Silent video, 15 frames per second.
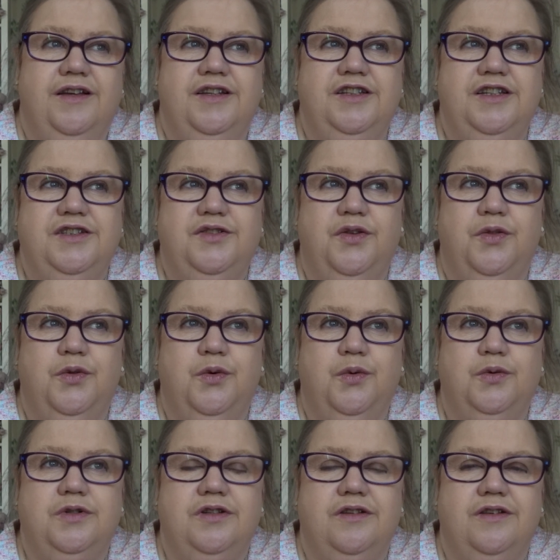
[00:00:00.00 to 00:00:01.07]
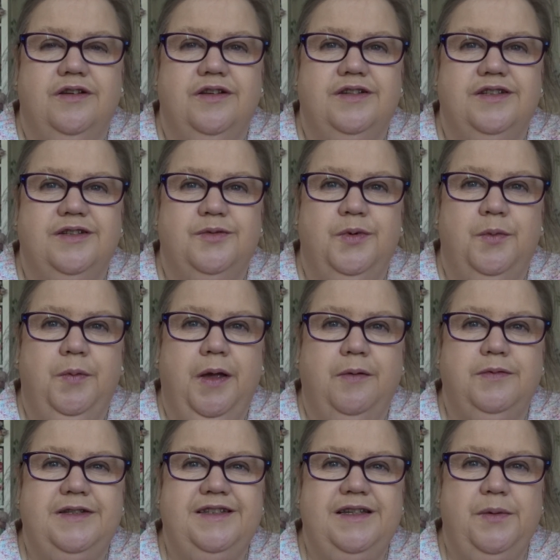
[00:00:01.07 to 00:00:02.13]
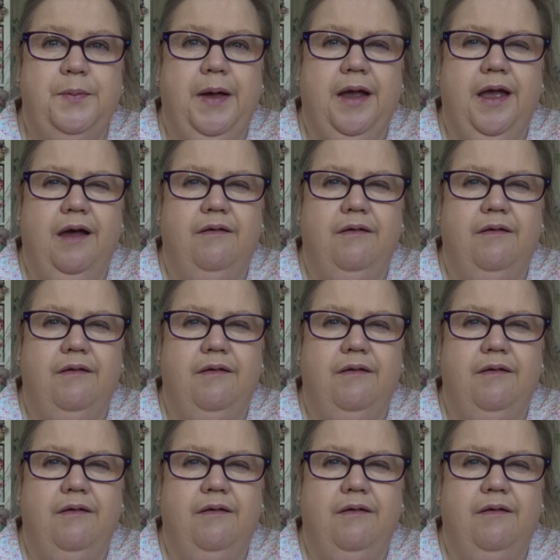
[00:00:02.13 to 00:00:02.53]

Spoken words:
Just the thought that we'll be able to sit back out